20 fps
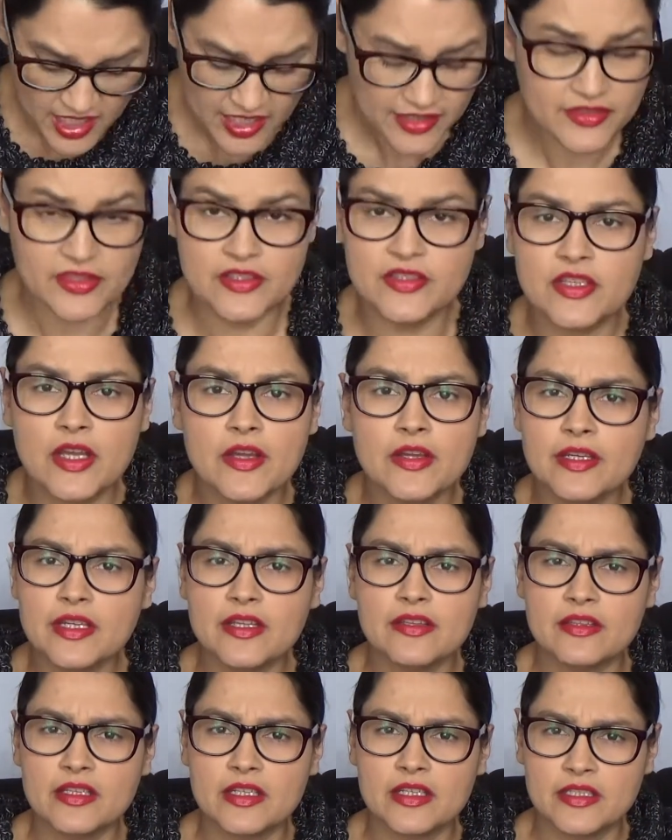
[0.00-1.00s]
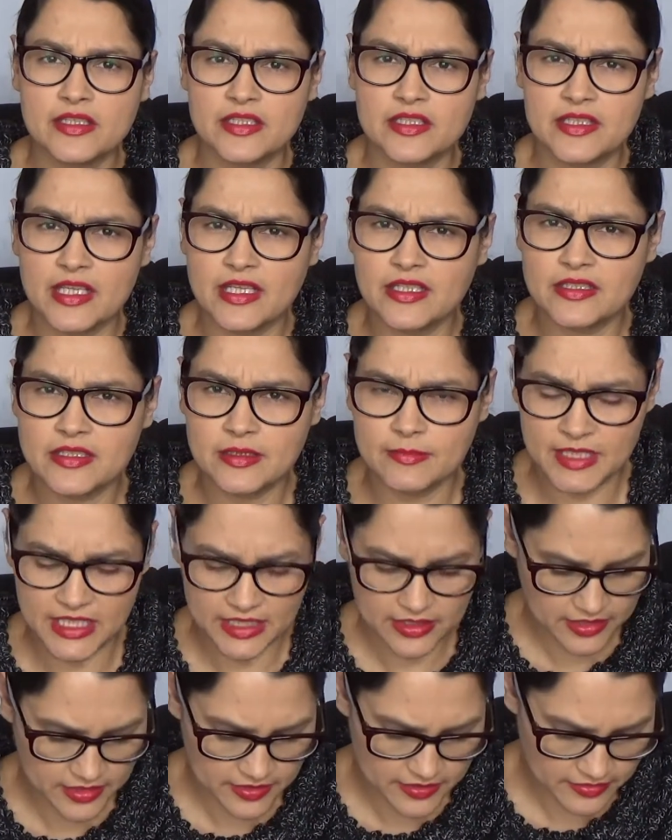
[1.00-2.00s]
So it's only 30
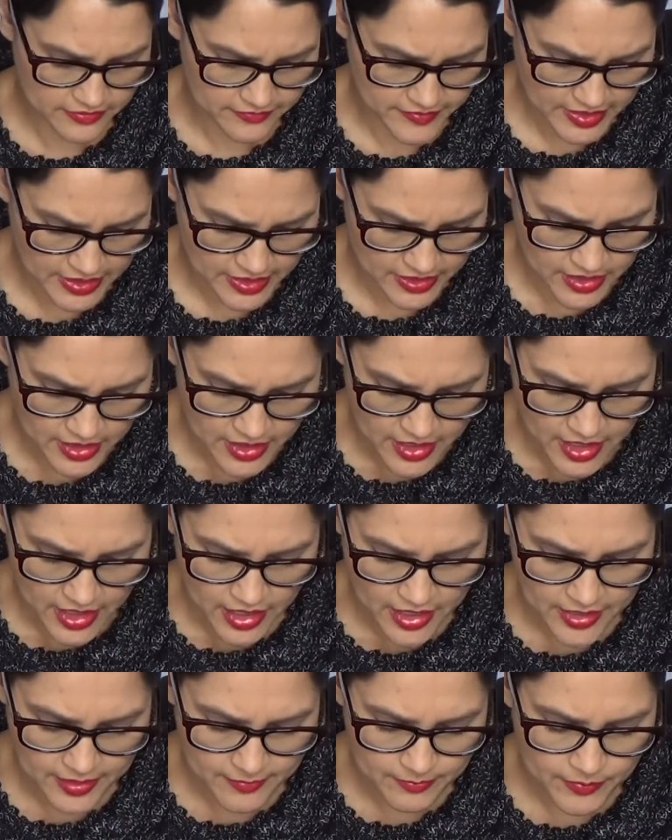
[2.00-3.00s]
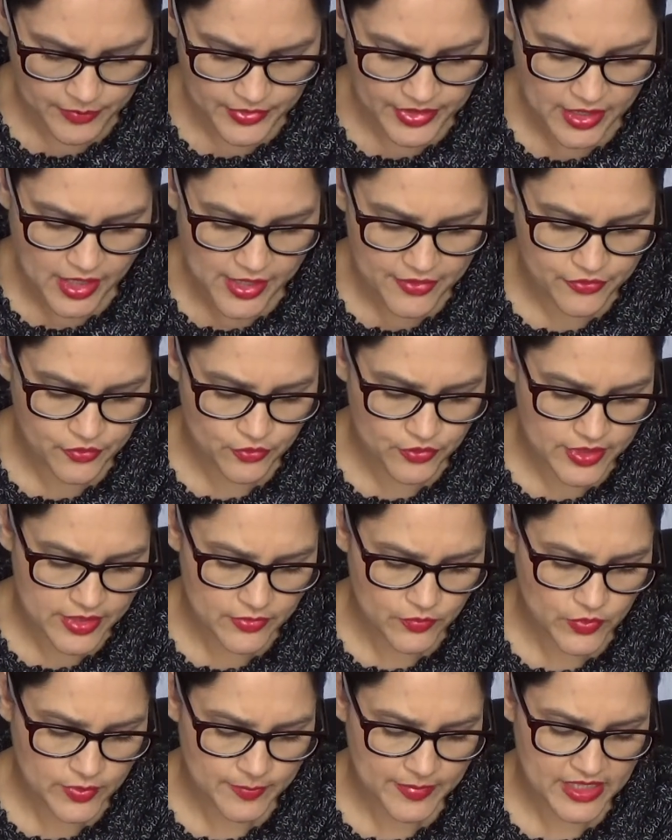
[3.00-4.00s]
centimetres of it, but I thought
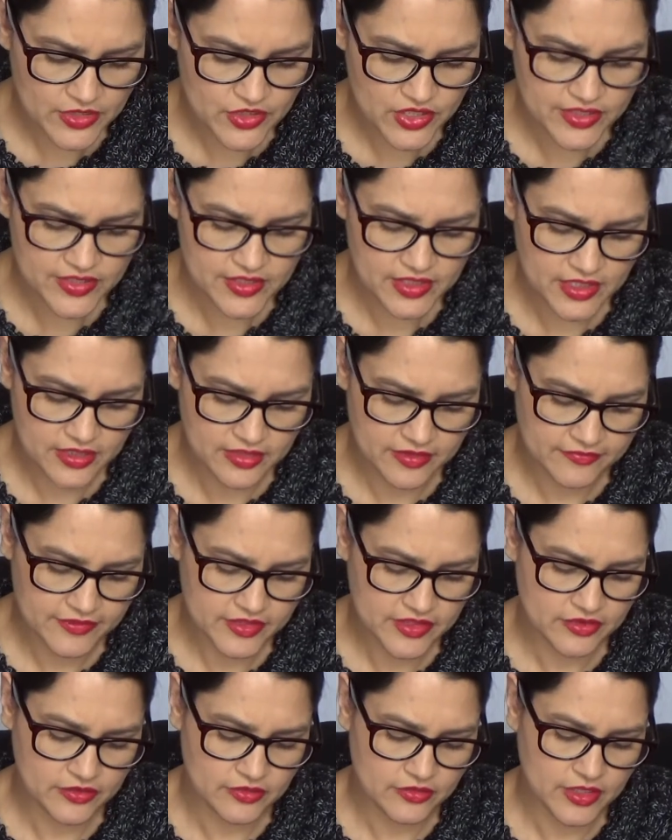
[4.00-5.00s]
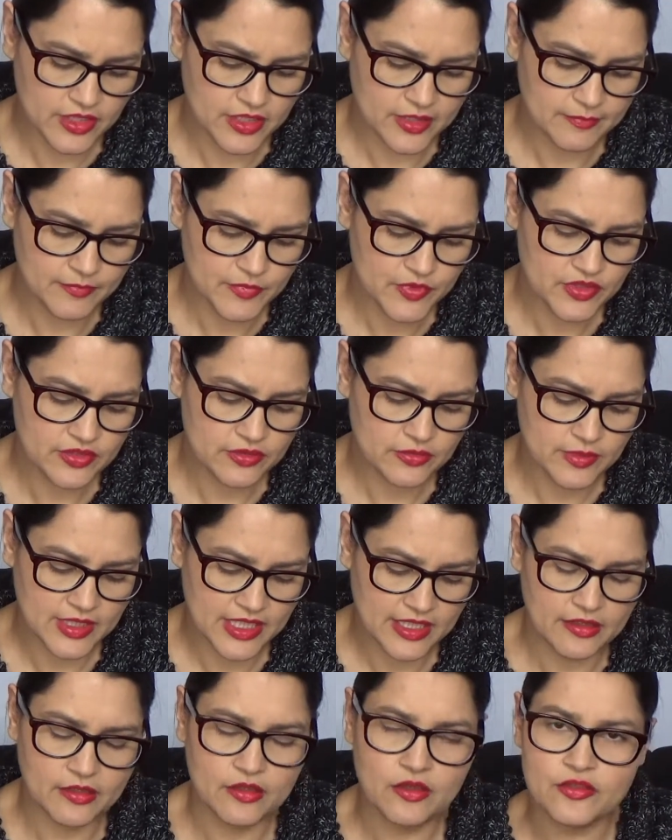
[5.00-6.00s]
it would be just enough to do
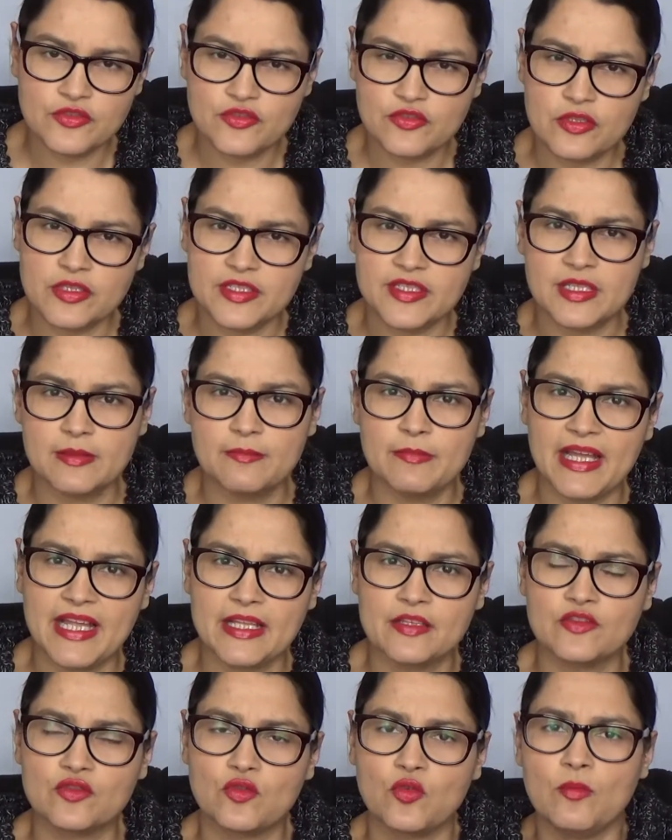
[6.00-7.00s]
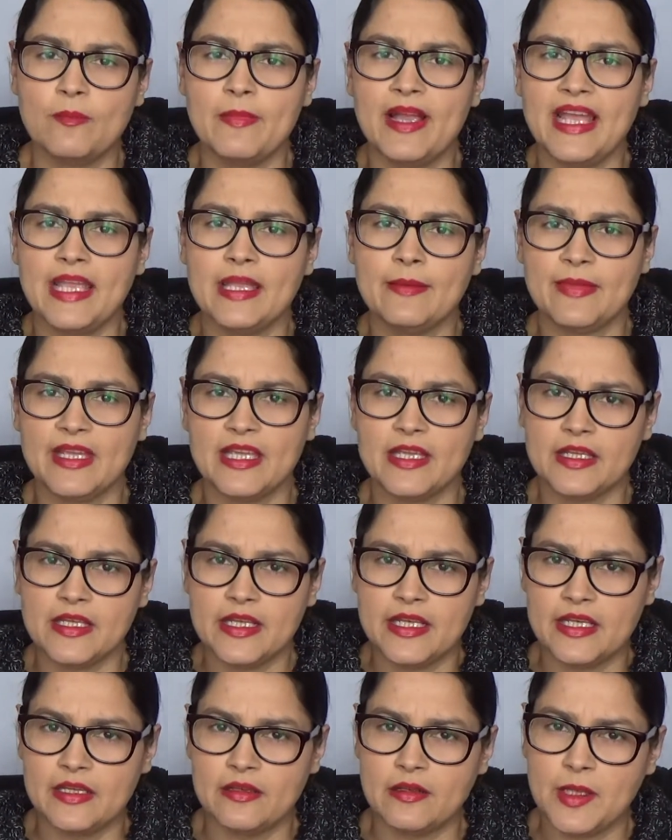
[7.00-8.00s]
either contrasting bands, or maybe
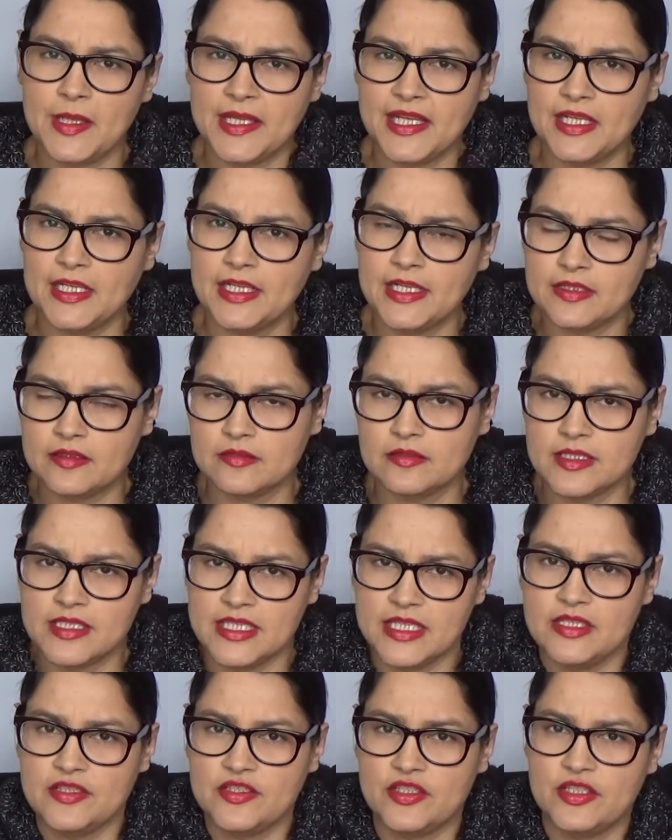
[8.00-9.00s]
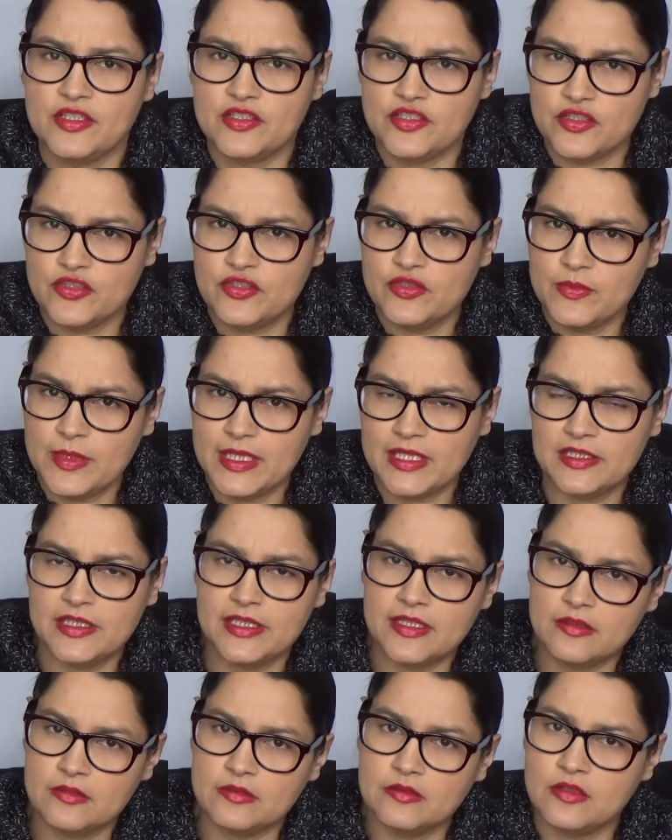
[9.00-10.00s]
in like a little t-shirt, just doing
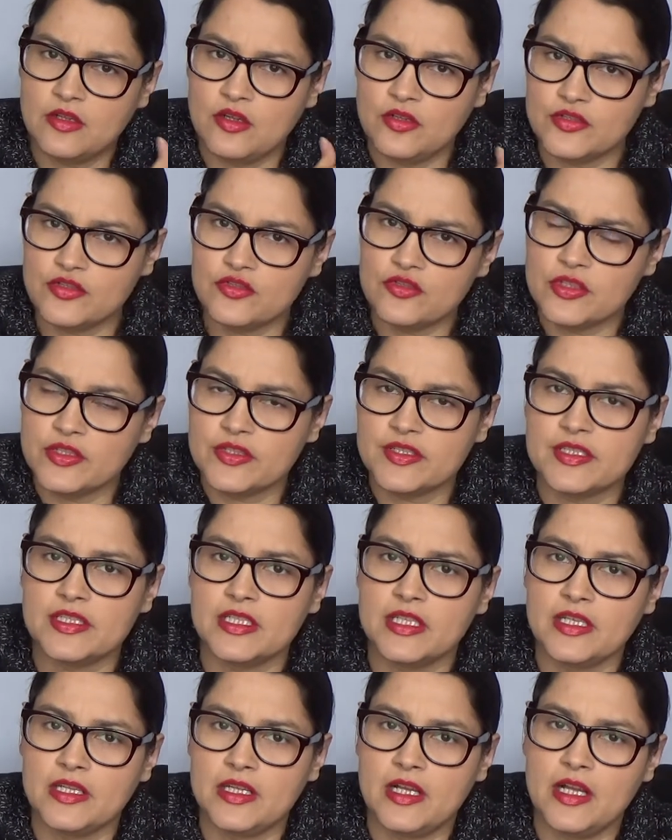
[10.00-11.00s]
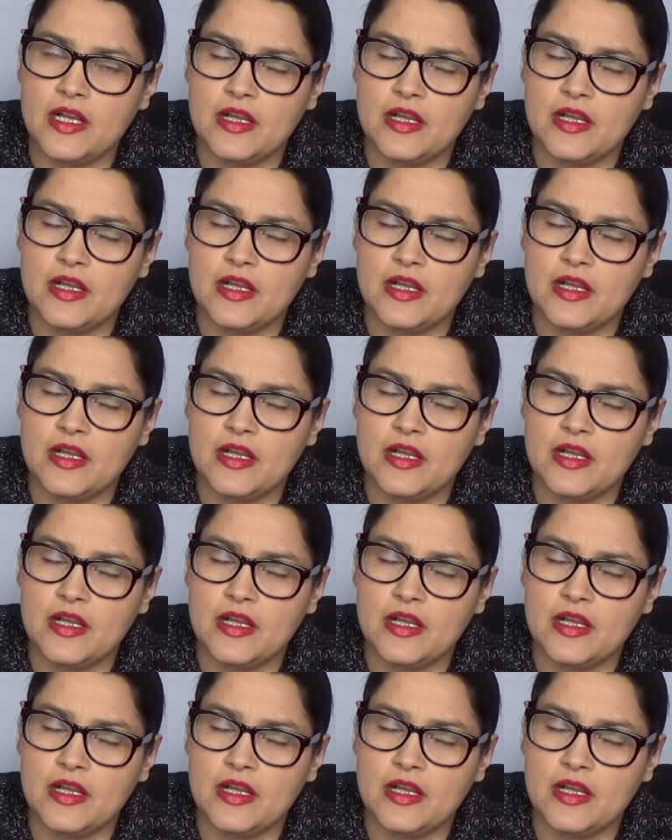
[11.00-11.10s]
little contrasting